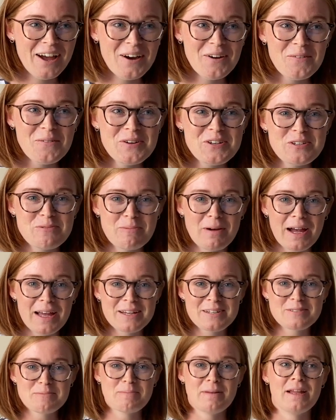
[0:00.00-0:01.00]
which might
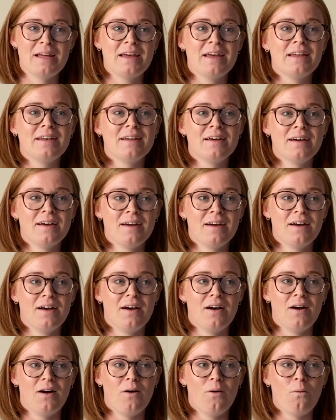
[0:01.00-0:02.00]
explain
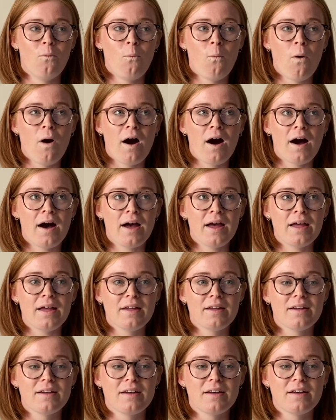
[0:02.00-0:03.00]
why
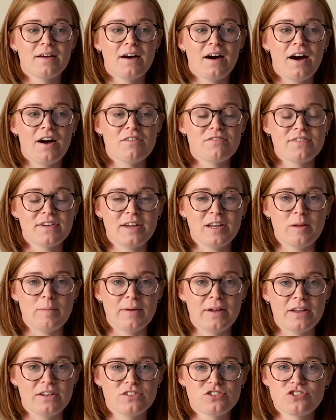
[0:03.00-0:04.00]
I feel a
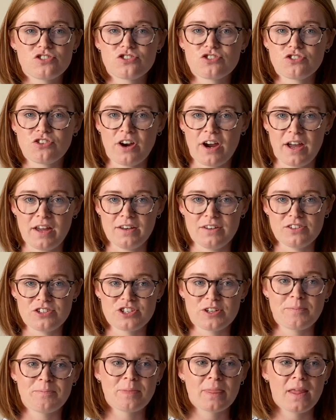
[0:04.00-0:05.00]
bit strange
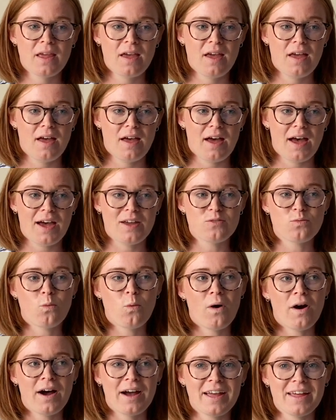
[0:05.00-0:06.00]
and
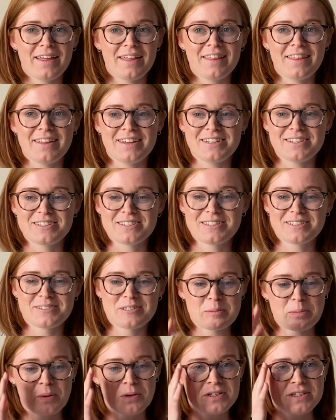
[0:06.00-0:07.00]
why this
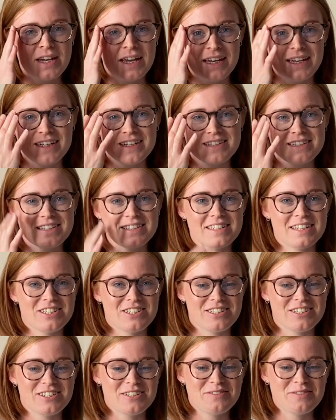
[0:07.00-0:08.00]
spontaneous decision
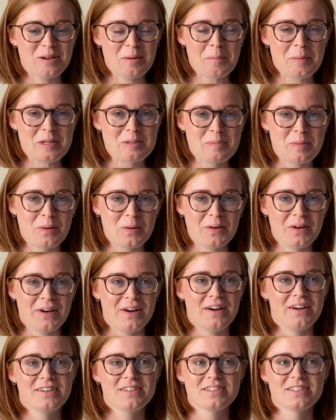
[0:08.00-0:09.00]
to film this
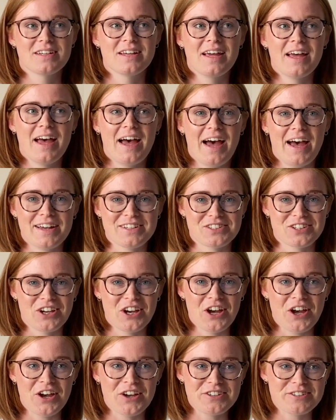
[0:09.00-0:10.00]
podcast has
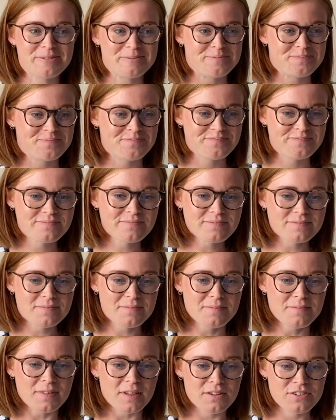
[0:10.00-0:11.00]
occurred.
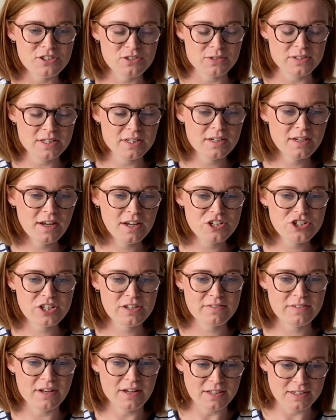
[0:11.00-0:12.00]
So I did a night shift
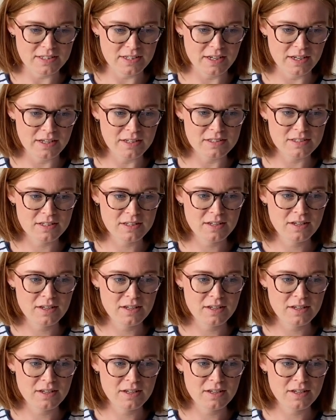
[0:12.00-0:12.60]
last night,